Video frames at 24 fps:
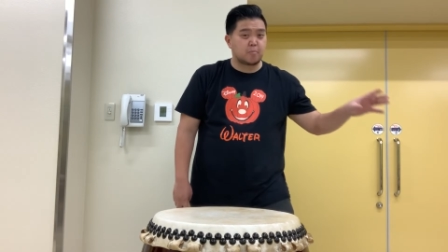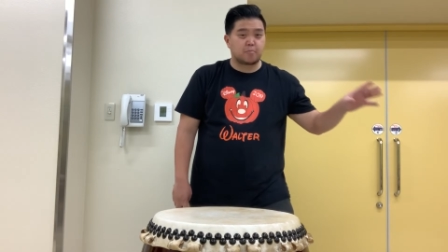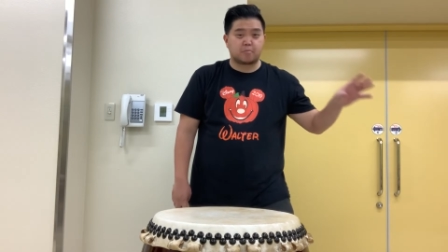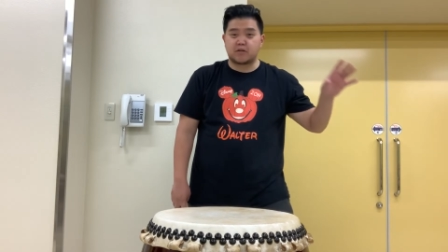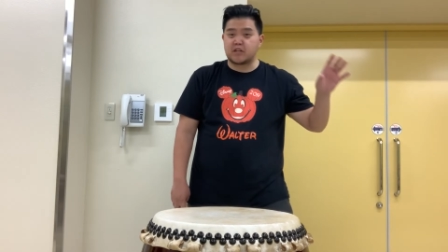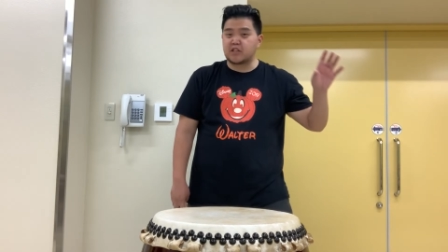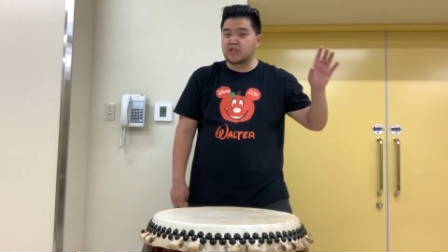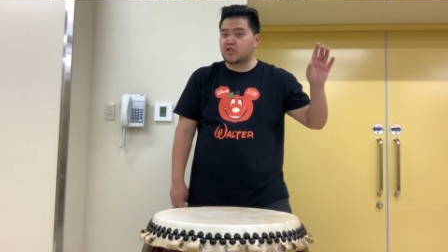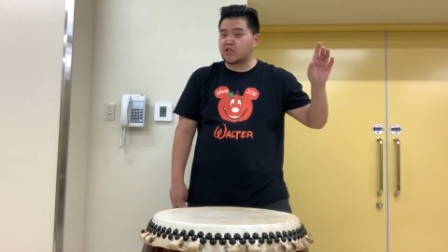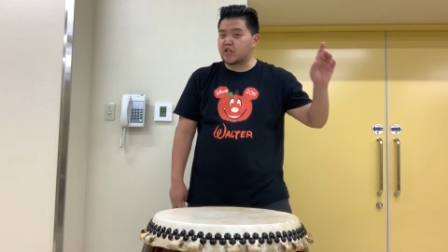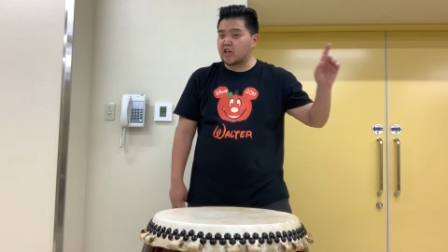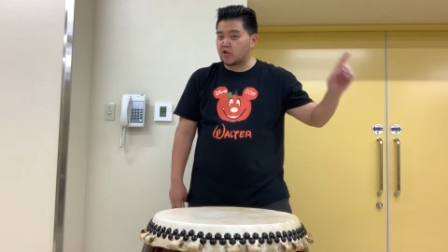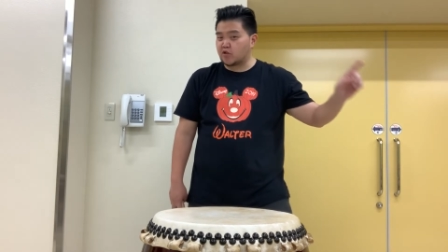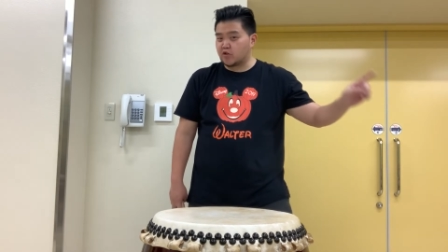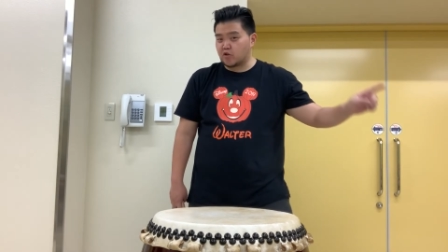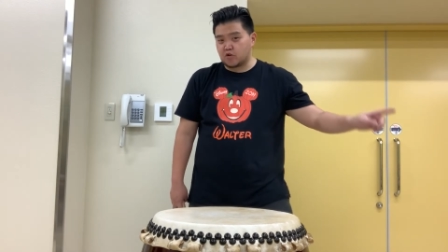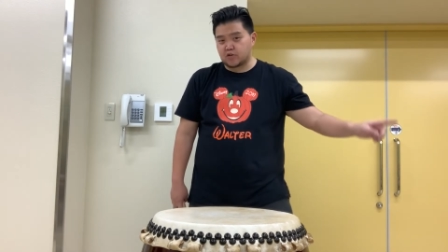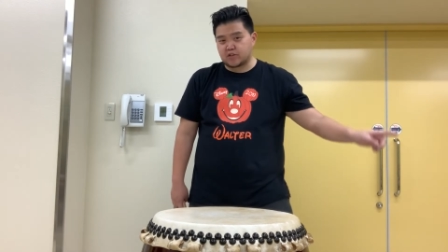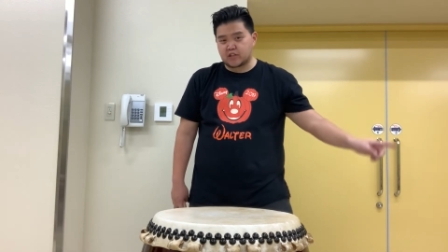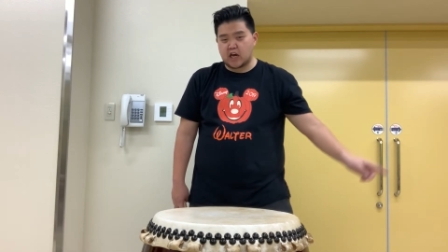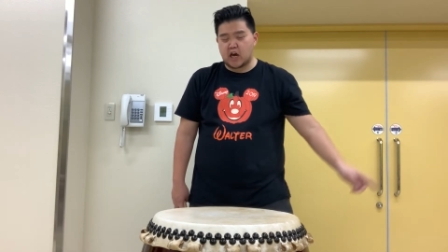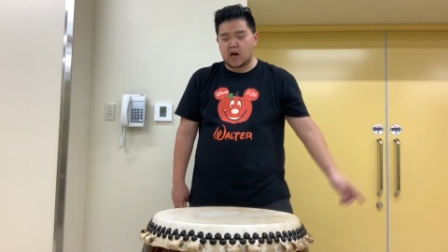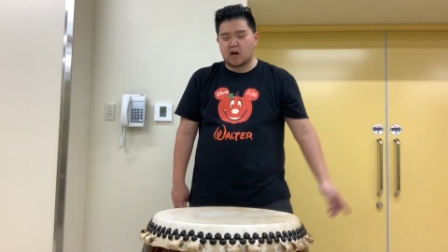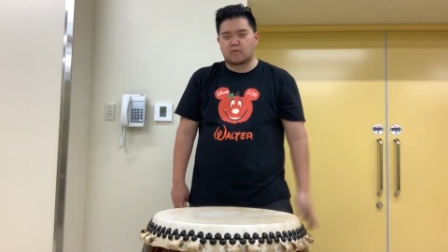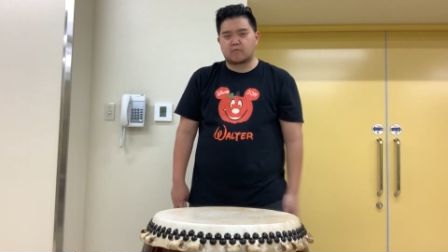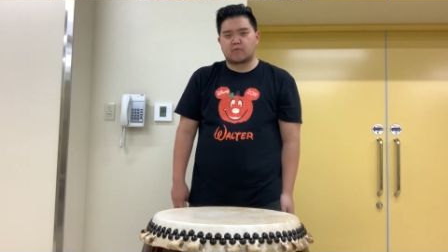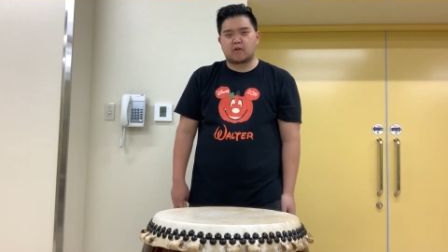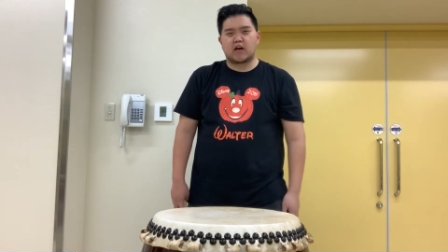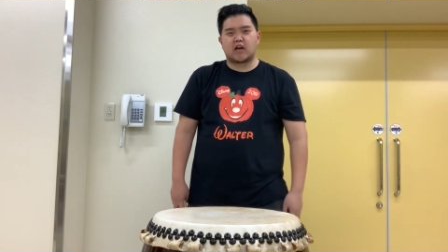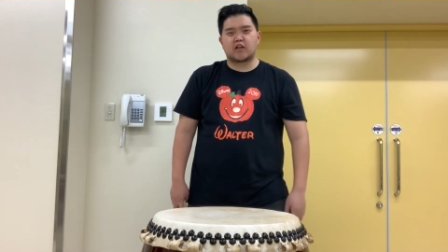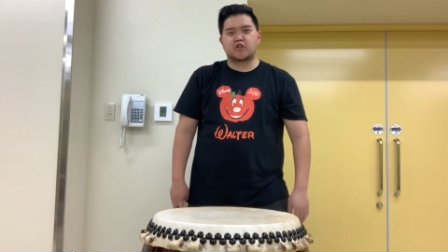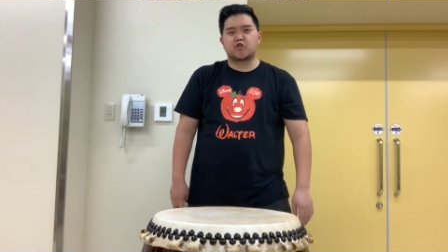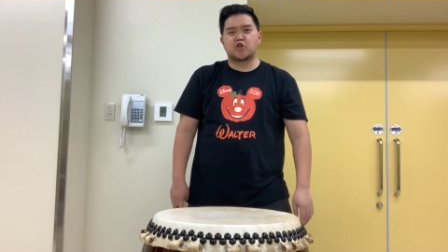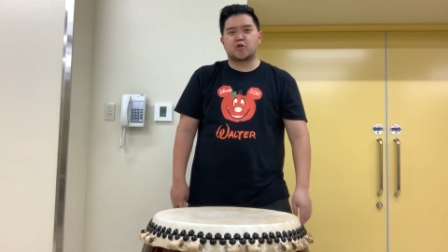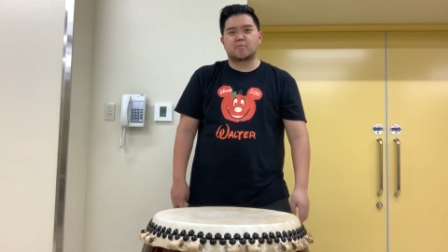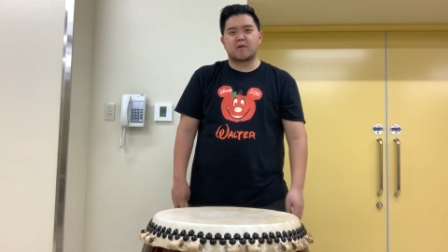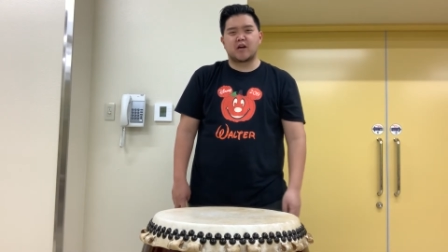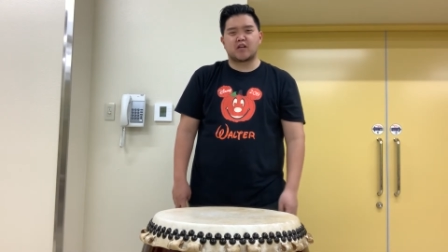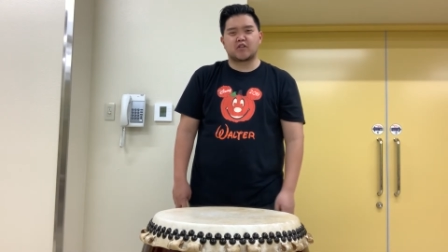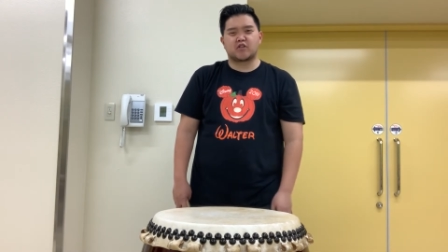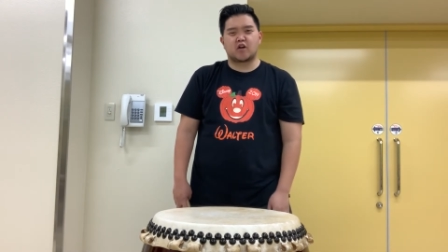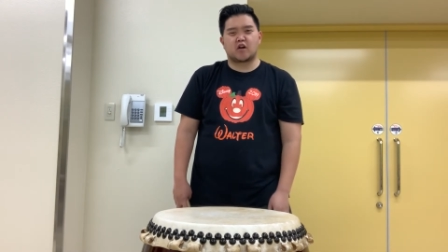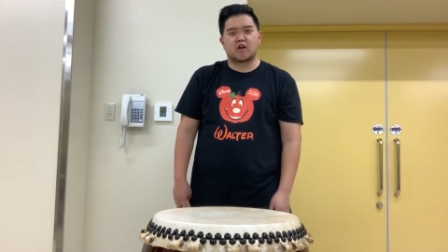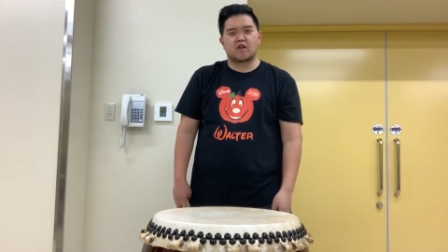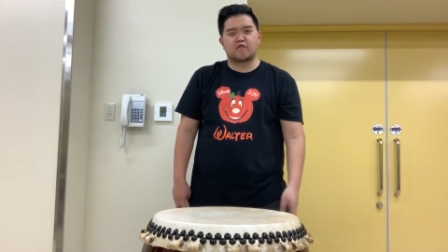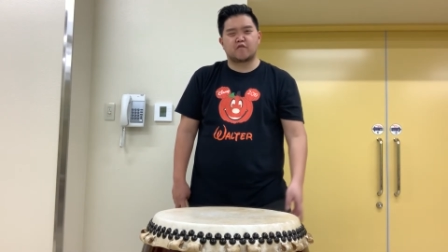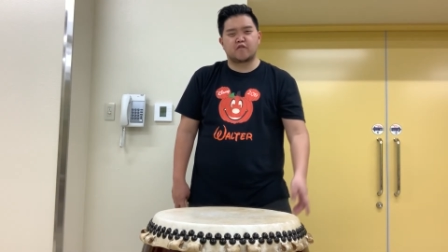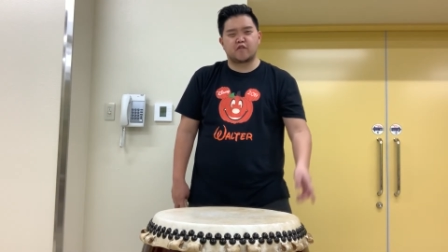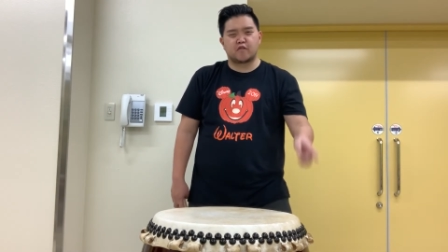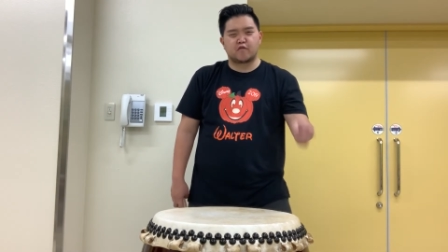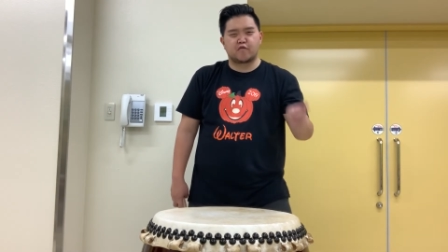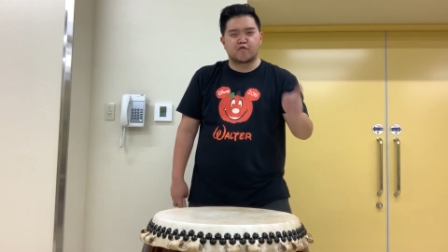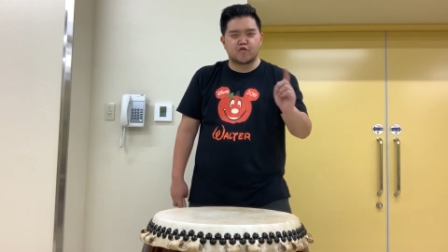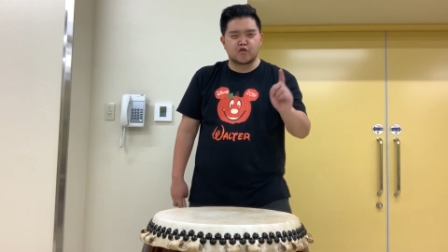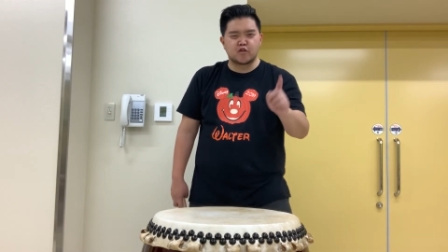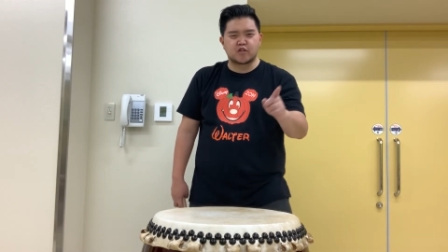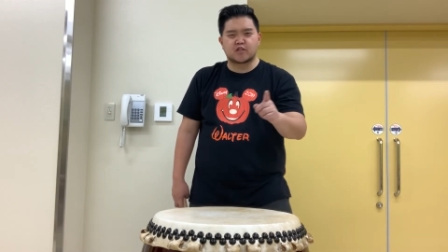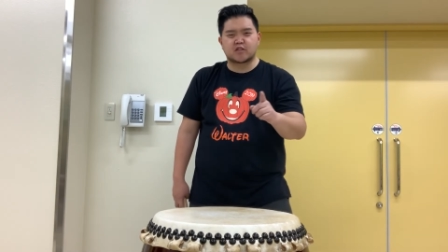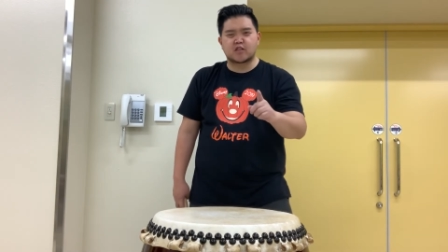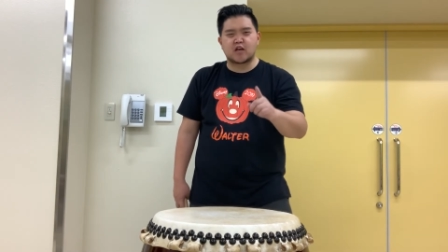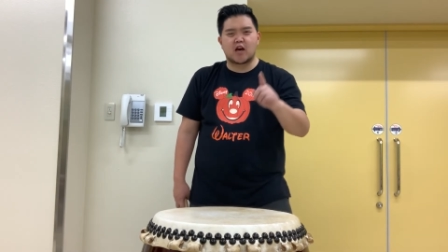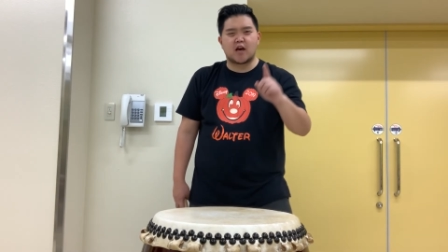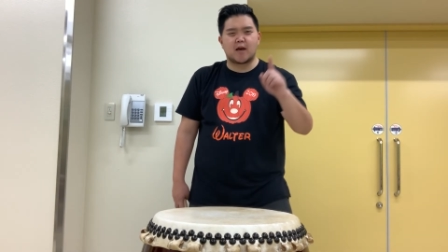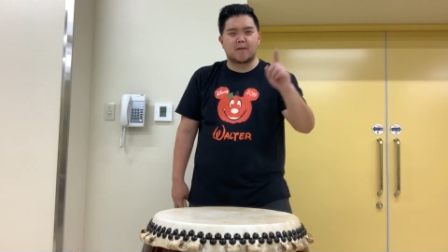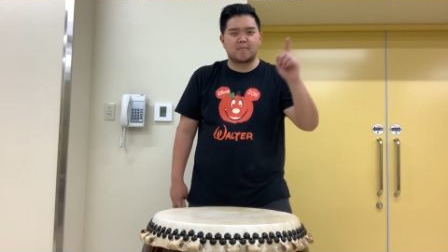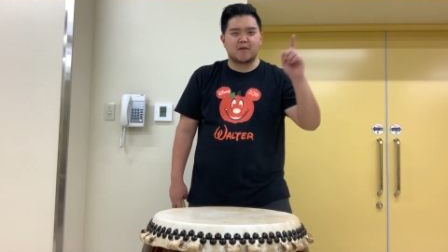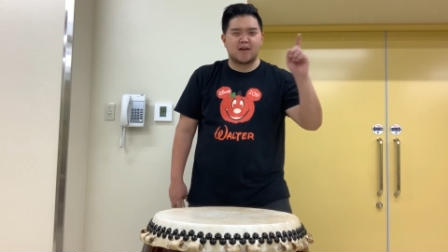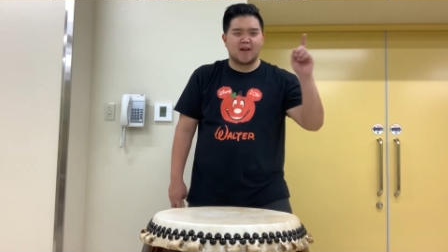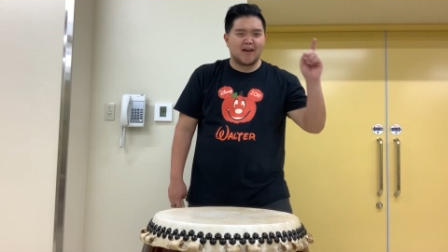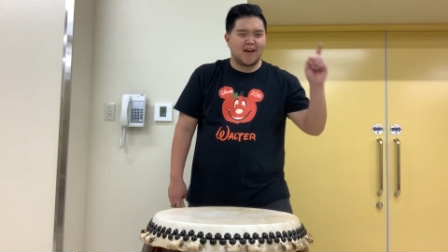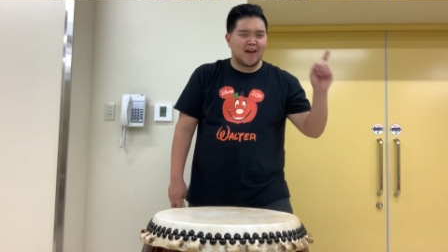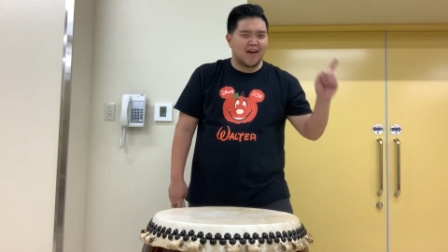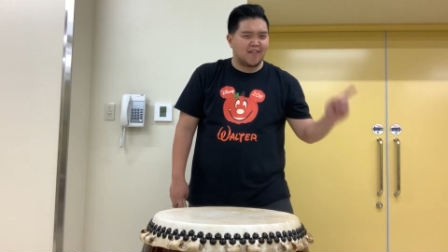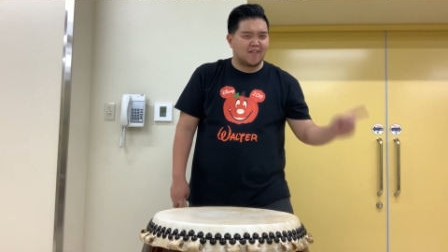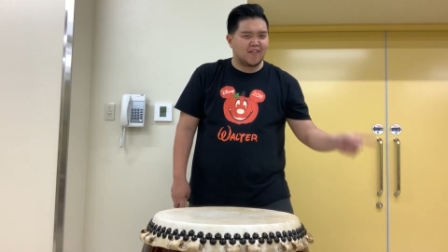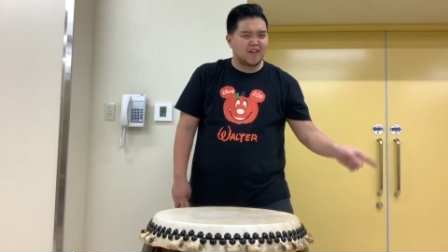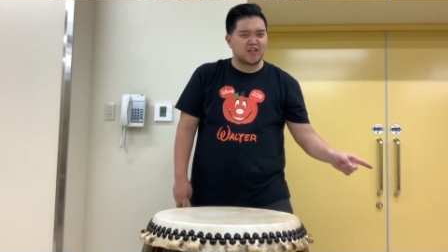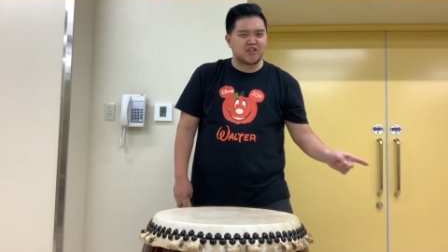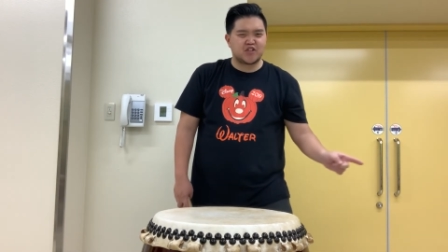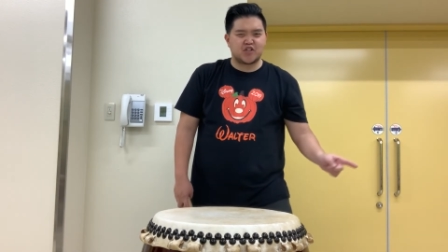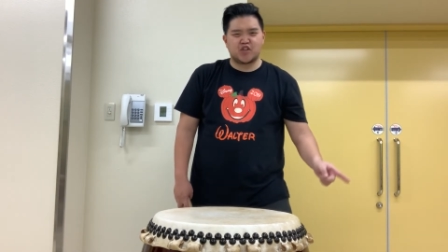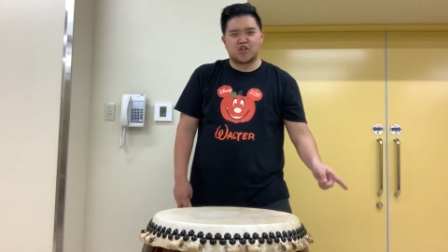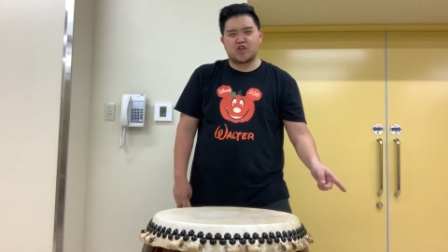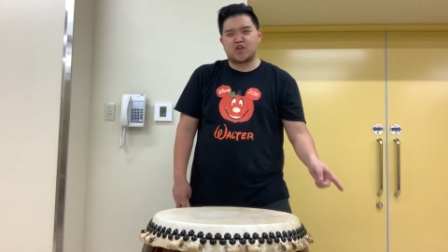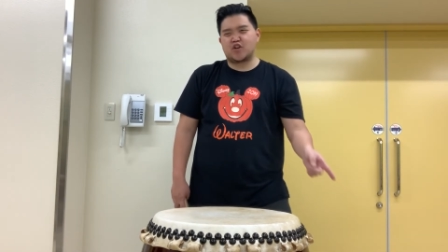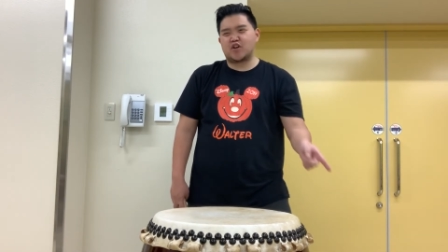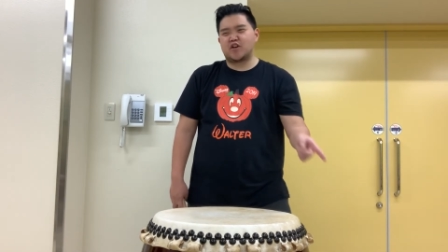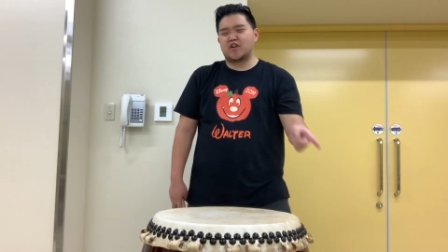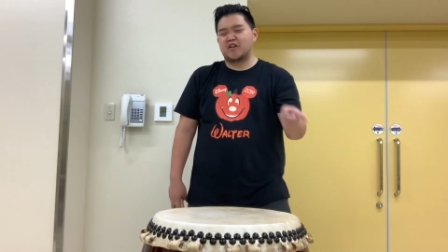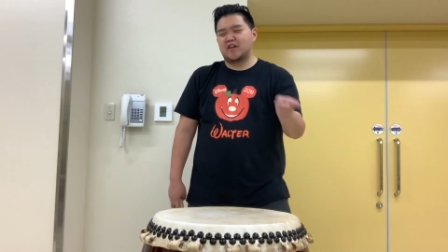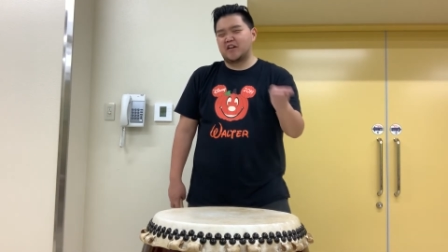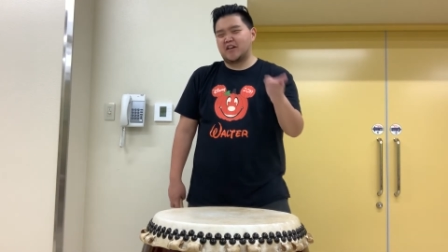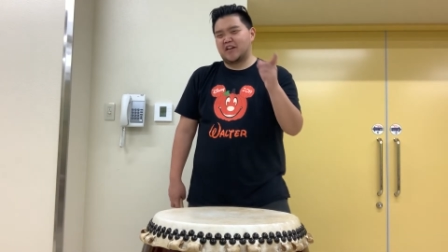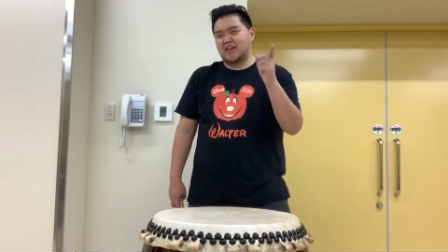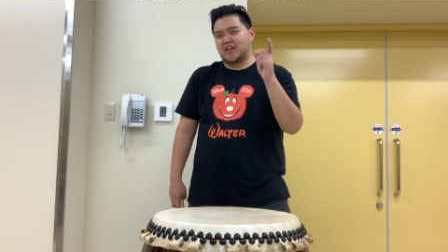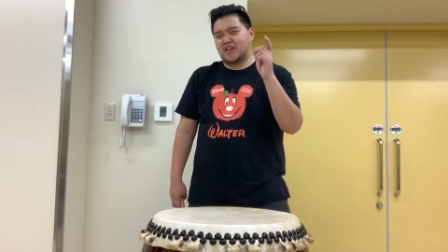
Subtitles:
Please check those out. I took my daughter for the first time this year.